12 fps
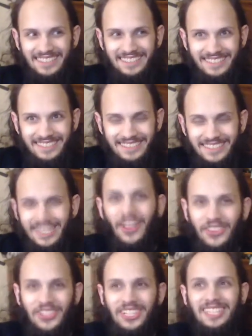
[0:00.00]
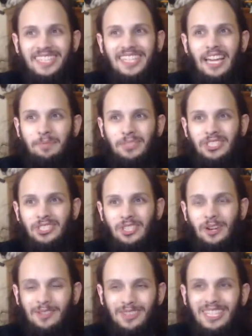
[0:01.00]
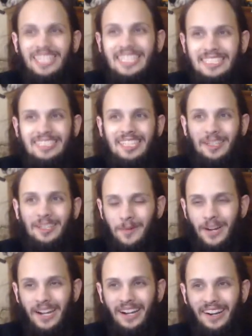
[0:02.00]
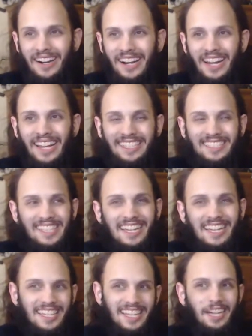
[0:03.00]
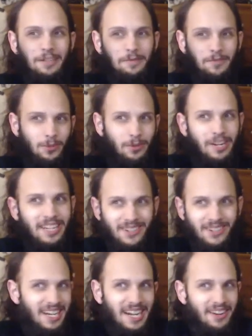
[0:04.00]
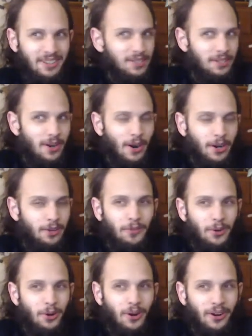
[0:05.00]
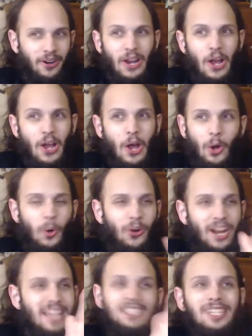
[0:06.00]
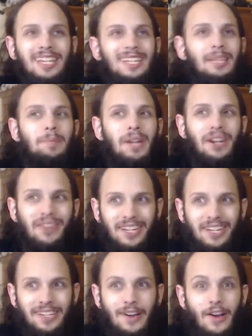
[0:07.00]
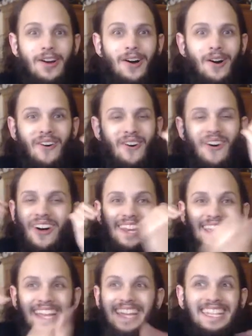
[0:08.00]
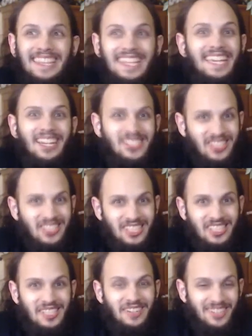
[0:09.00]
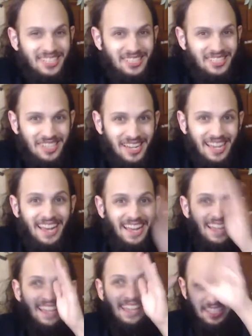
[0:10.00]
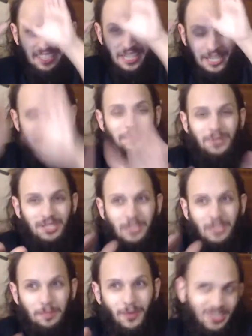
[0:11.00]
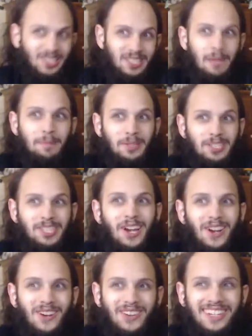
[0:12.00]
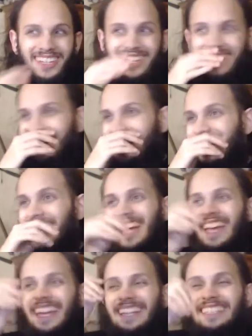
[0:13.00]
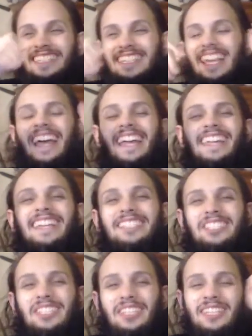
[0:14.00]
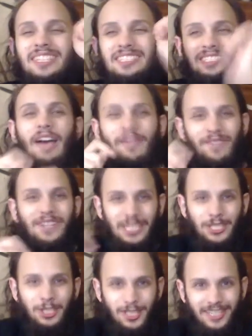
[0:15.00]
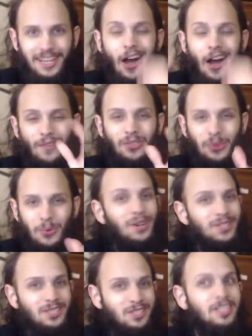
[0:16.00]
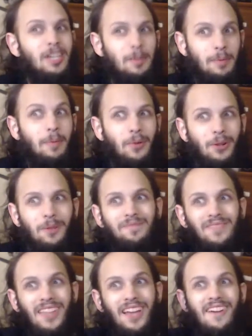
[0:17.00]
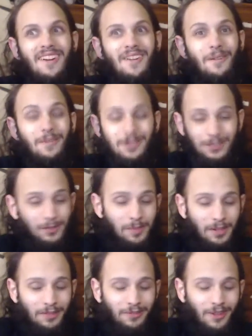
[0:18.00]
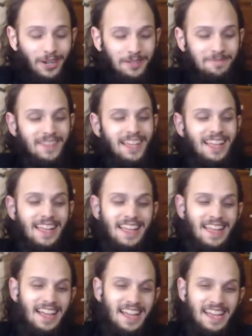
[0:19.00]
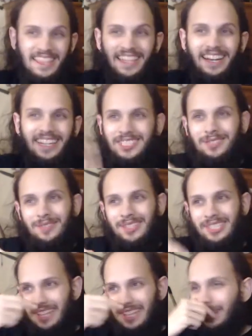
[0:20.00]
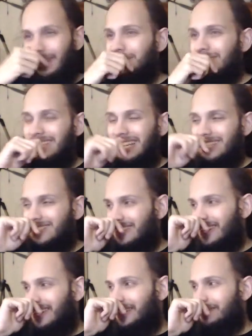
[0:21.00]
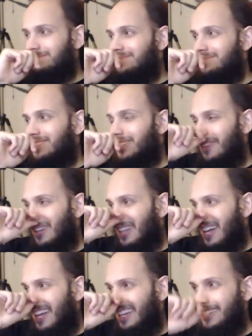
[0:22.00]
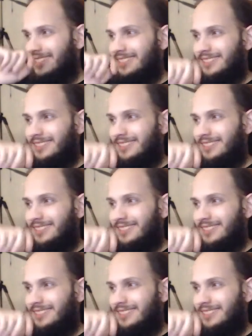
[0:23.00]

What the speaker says: in the episode leads anywhere to any kind of greater character arc for her or has any bearing on anything else in the series. It is a completely pointless episode. It is the definition of the word skippable, which was pretty funny. And then I just watched another episode yesterday where like